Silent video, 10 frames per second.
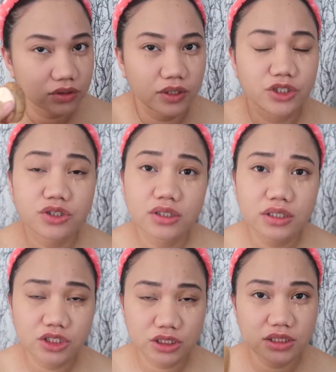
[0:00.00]
So I
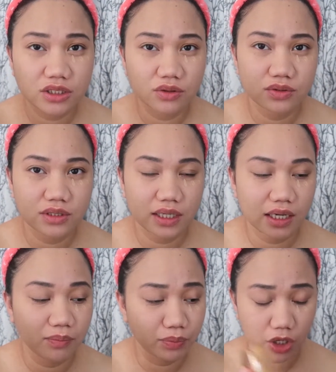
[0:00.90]
usually just use
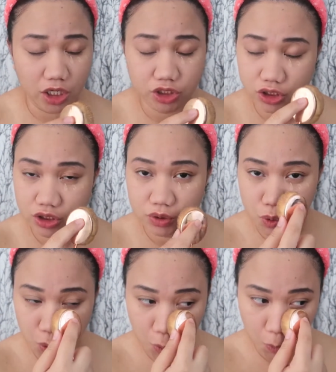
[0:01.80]
like a brush
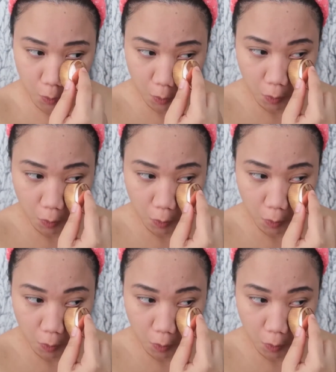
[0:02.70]
to